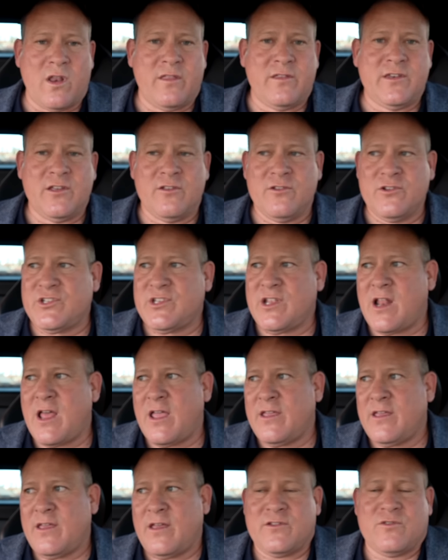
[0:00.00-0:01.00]
of the dealers said,
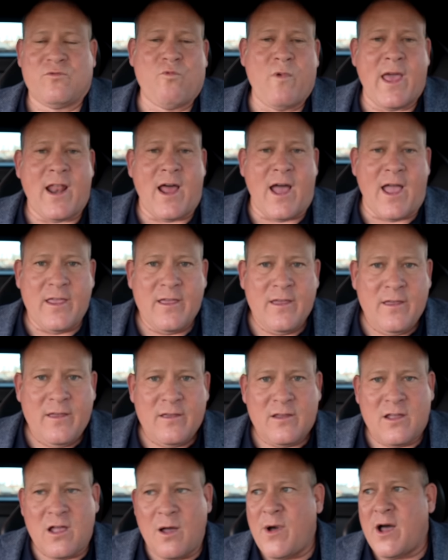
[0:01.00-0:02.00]
I had a red eye.
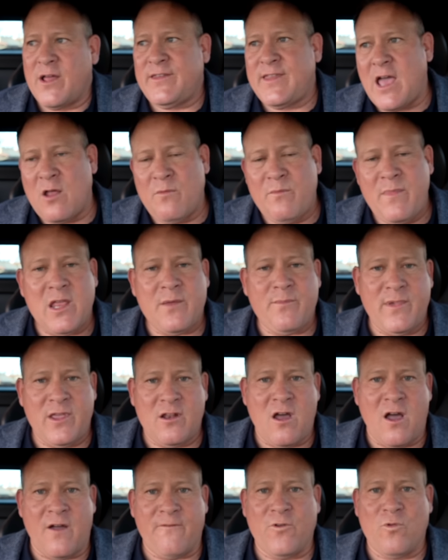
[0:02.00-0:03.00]
Come on down, make me
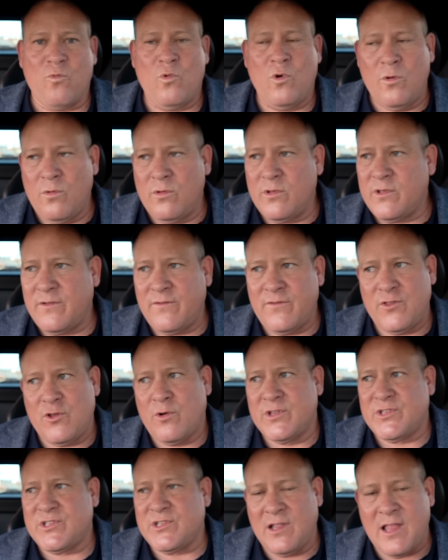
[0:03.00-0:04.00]
an offer. Well, even
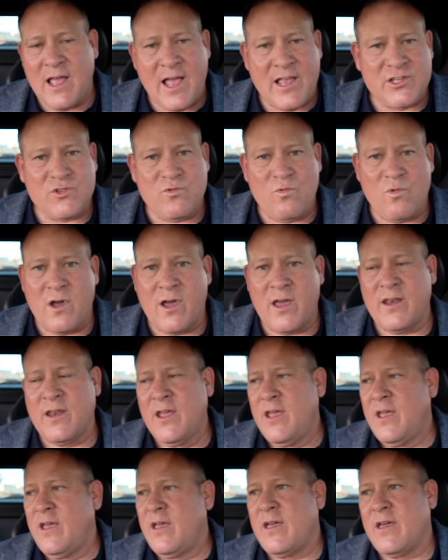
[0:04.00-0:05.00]
though it's the last one
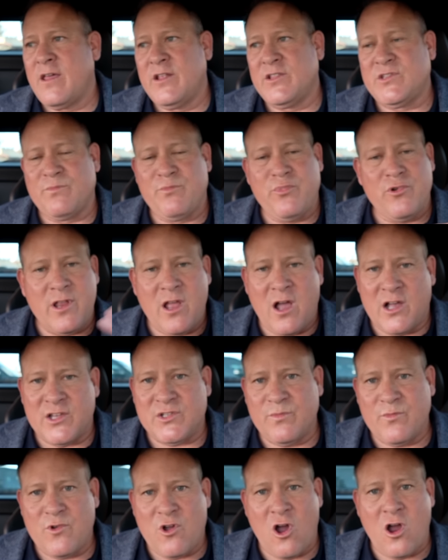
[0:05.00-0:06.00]
and it's a pretty
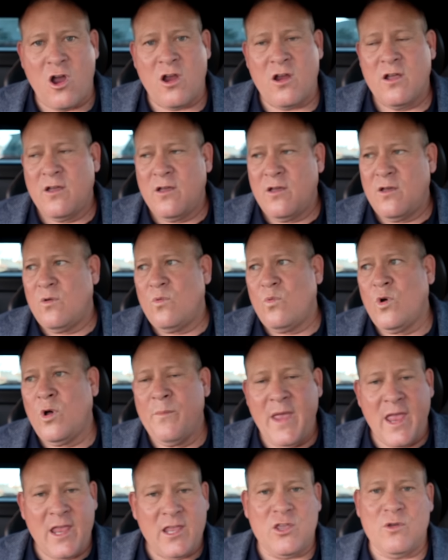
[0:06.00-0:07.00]
awesome car,
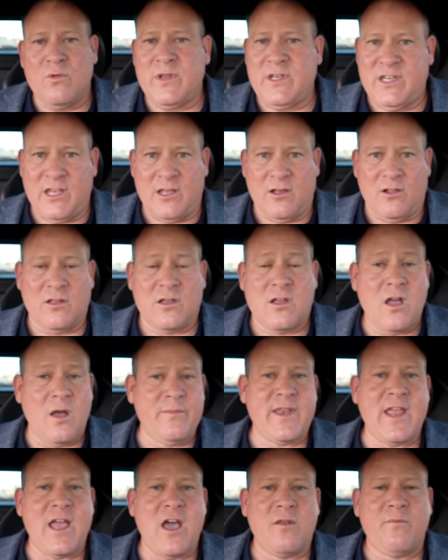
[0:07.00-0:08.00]
we'll make you a deal.
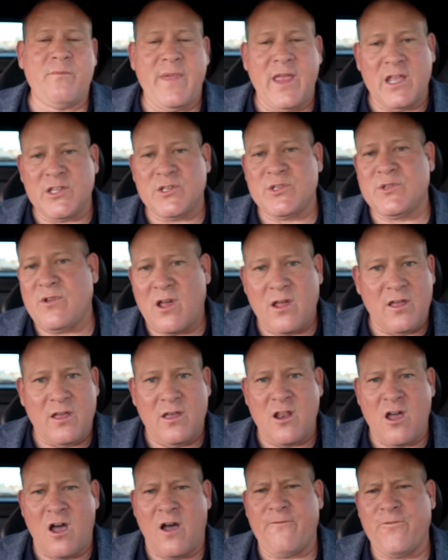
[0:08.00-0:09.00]
Come down, make us an
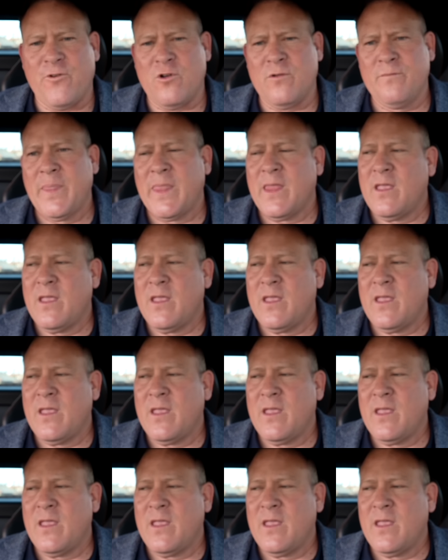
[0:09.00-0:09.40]
offer